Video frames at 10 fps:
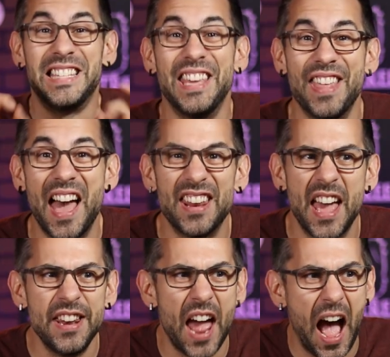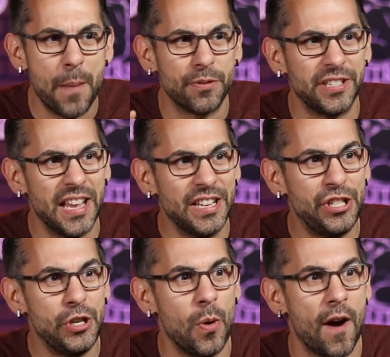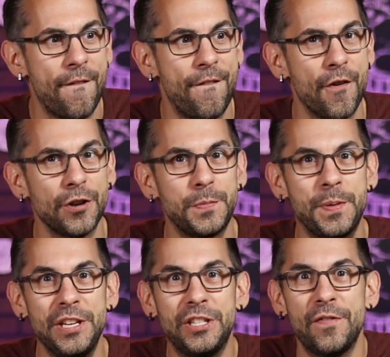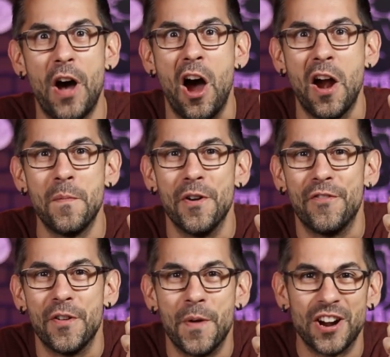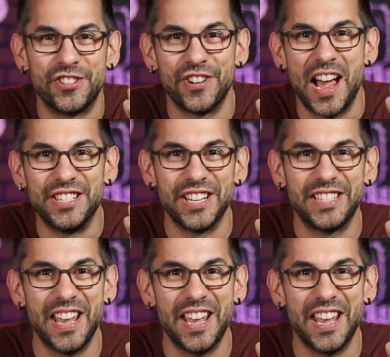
To that end, I present you our first piece of armor from our tragic